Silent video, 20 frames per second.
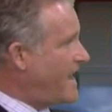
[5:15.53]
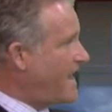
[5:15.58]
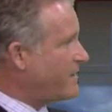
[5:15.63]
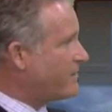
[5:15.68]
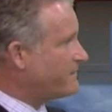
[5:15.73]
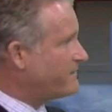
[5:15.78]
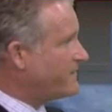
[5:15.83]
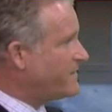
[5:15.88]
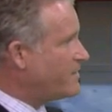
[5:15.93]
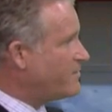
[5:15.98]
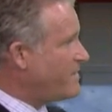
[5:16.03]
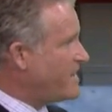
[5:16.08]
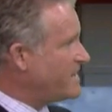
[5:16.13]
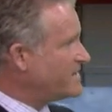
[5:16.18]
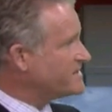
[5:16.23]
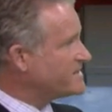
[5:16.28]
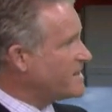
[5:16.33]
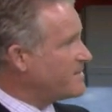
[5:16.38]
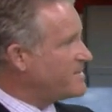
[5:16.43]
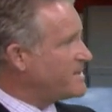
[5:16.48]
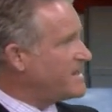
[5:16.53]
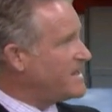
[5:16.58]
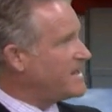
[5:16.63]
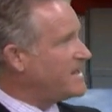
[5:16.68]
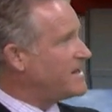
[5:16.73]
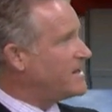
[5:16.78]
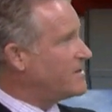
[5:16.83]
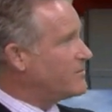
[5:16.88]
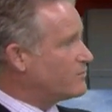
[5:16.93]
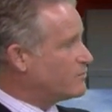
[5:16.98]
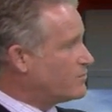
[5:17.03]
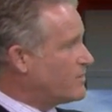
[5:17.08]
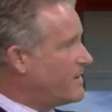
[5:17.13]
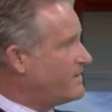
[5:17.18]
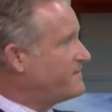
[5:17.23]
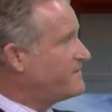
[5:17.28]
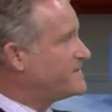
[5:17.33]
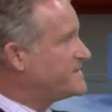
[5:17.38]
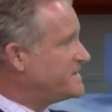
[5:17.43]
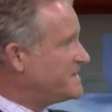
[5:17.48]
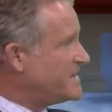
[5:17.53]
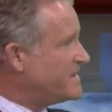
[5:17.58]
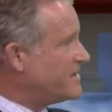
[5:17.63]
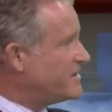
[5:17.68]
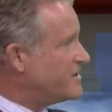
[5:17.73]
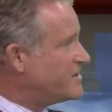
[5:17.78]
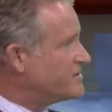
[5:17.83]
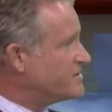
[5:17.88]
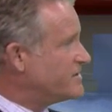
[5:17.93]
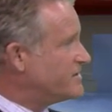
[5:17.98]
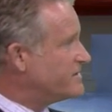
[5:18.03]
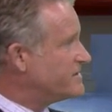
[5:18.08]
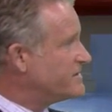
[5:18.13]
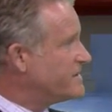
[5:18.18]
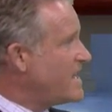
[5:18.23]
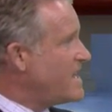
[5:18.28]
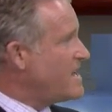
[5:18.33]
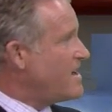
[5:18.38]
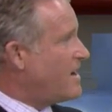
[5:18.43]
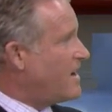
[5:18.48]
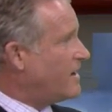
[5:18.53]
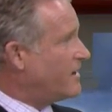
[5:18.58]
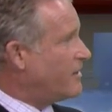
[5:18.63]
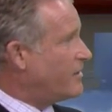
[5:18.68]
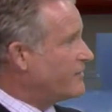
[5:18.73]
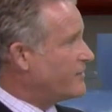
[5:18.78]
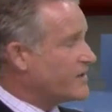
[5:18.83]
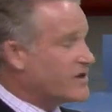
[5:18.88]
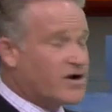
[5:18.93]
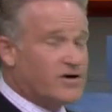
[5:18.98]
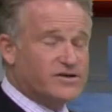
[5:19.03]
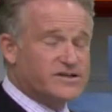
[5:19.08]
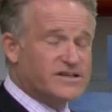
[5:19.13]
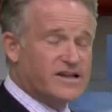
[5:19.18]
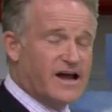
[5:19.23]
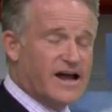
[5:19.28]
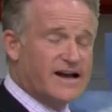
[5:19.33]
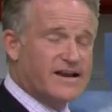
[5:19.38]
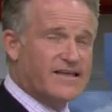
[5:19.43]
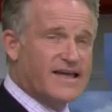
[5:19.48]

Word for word: outer feeder bands coming in and rough sea conditions along the coastline.